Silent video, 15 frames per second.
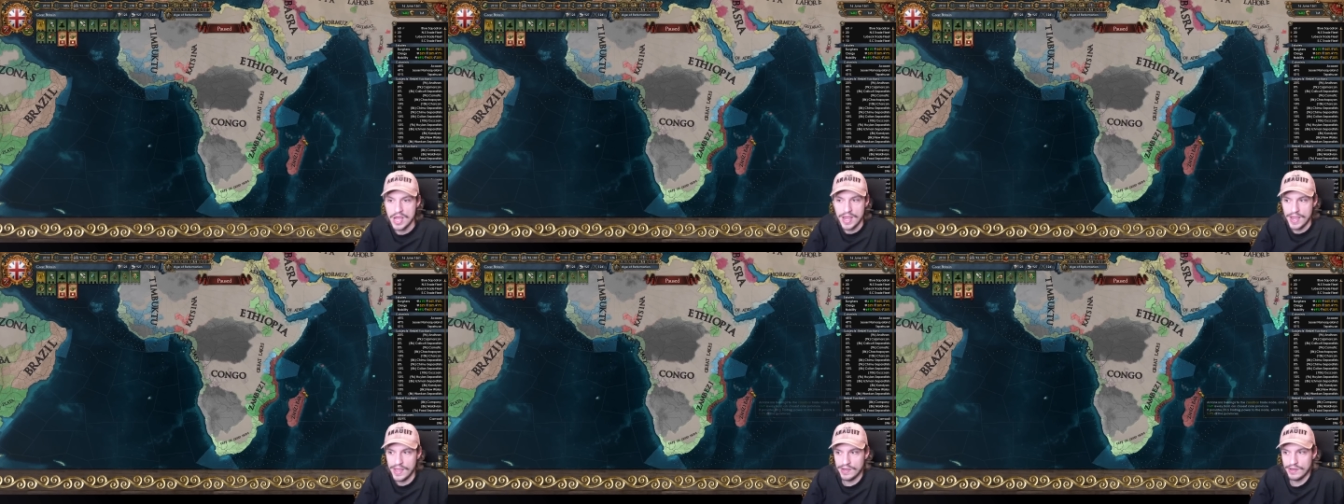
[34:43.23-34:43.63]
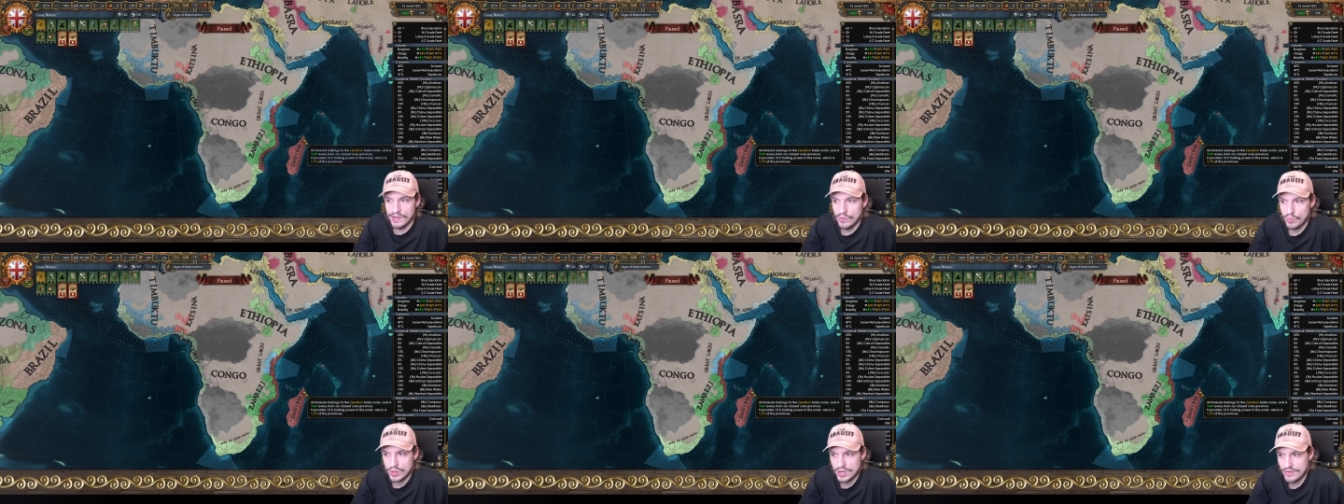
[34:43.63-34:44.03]
and
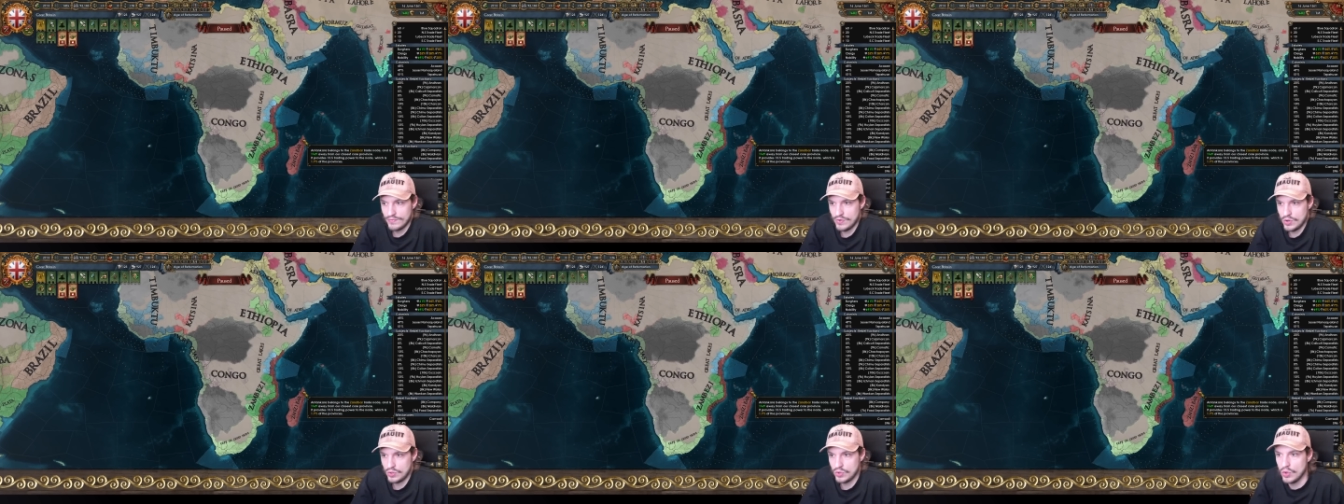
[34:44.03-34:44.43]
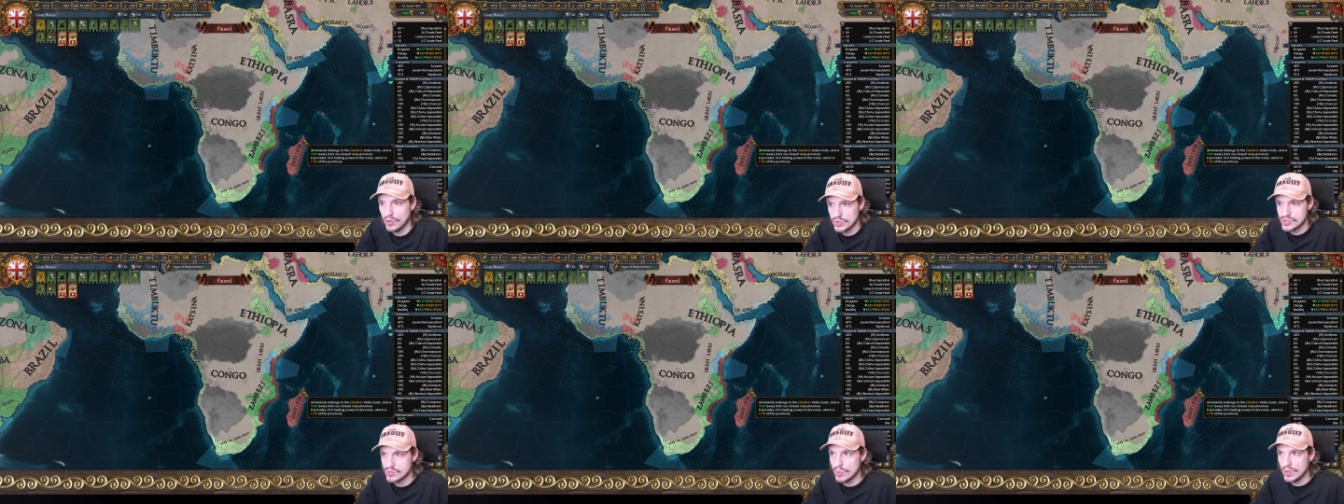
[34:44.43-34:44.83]
one of our
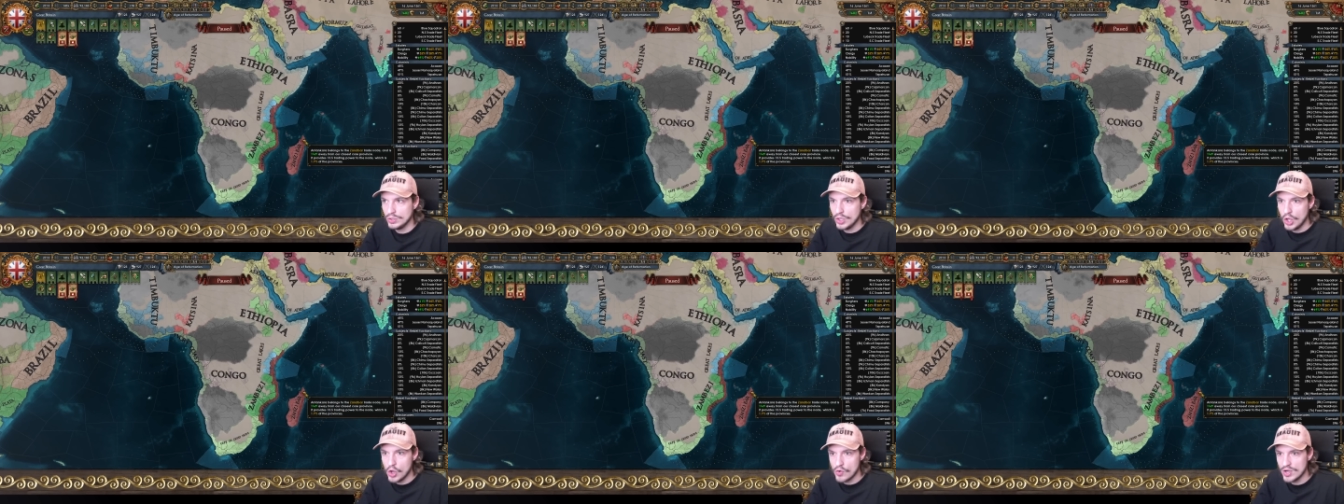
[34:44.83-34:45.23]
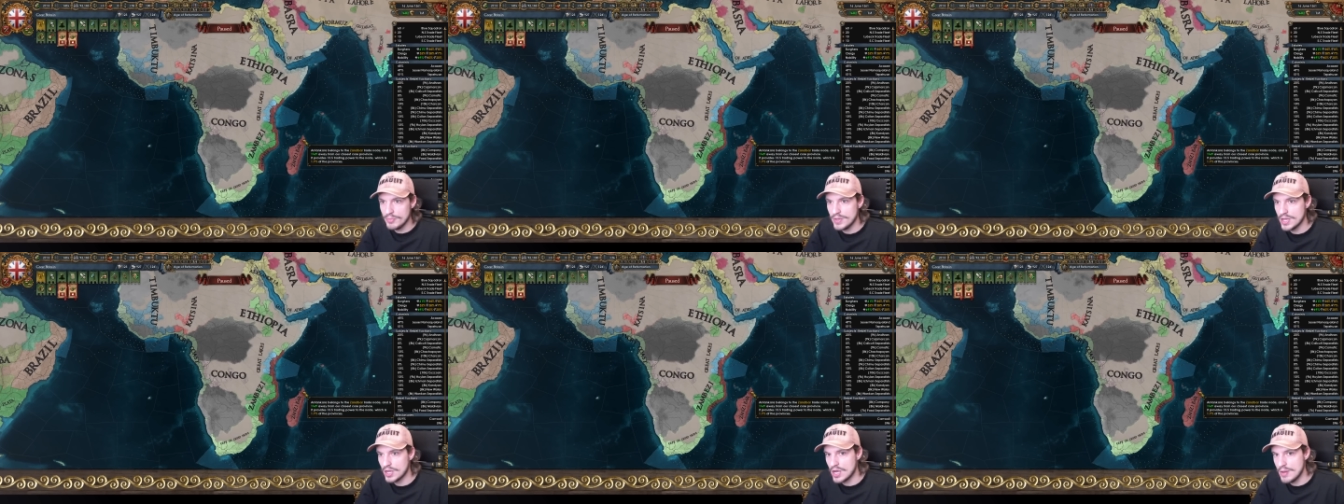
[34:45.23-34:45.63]
goals will already
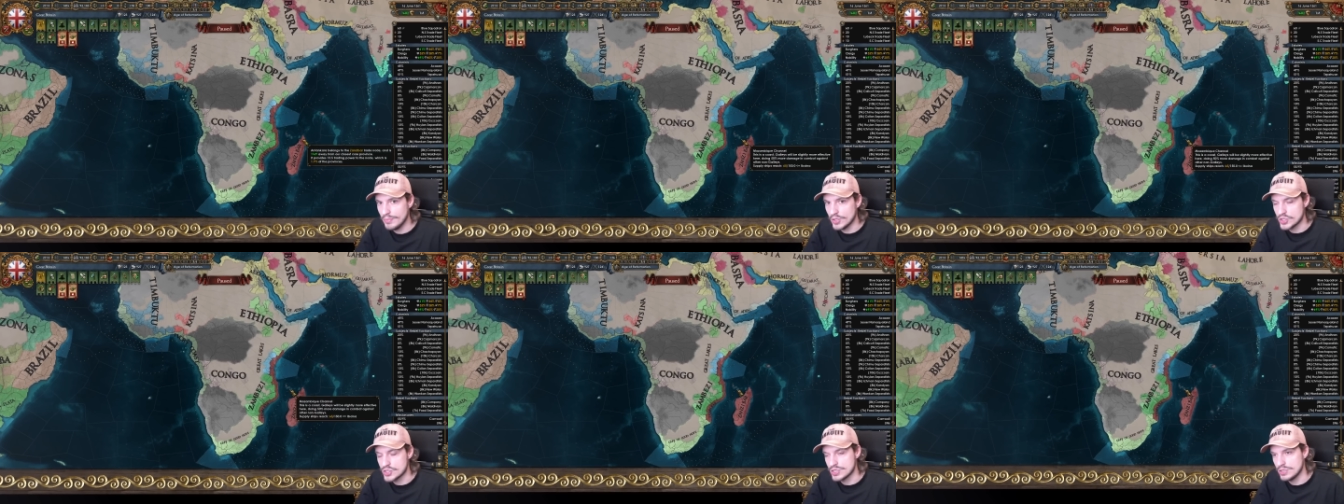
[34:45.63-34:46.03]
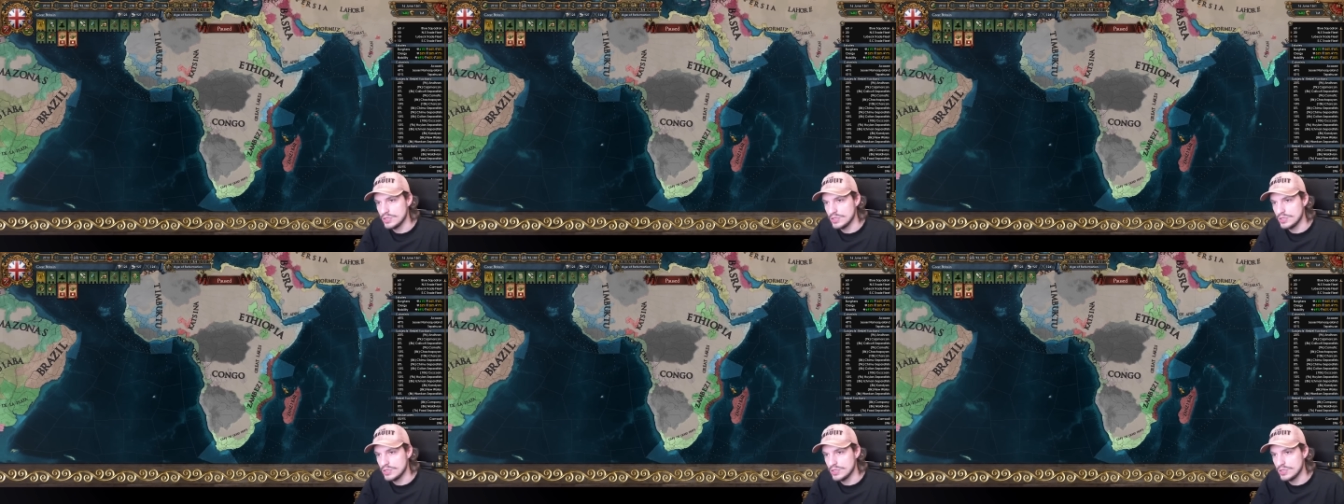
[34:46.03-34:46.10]
be accomplished.